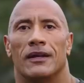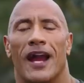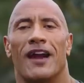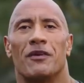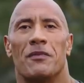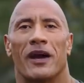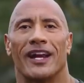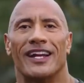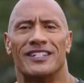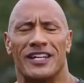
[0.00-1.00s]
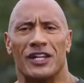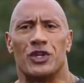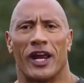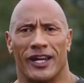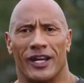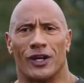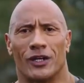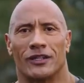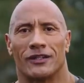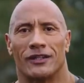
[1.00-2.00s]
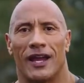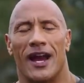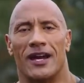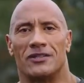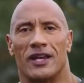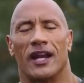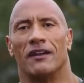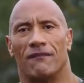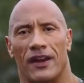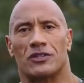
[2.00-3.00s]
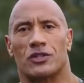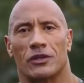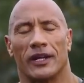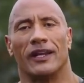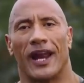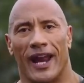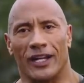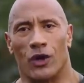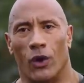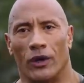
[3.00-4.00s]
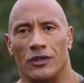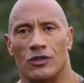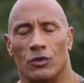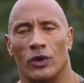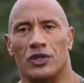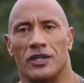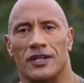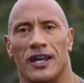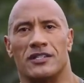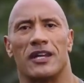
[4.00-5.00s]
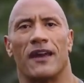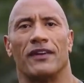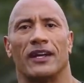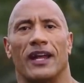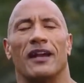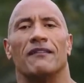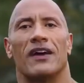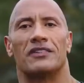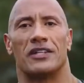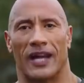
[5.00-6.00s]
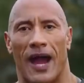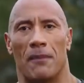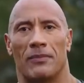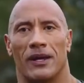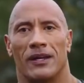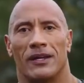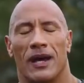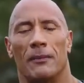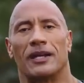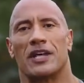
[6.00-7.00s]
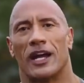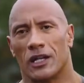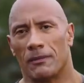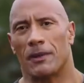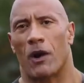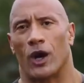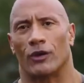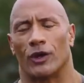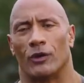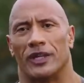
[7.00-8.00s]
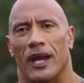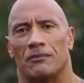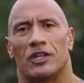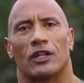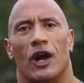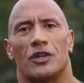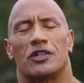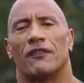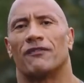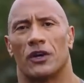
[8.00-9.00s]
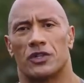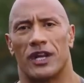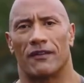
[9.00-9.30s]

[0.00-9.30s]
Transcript: Hey, everybody, DJ here. As an investor in Acorns, which is a saving and investing app, I'm excited to be partnering with them to launch the first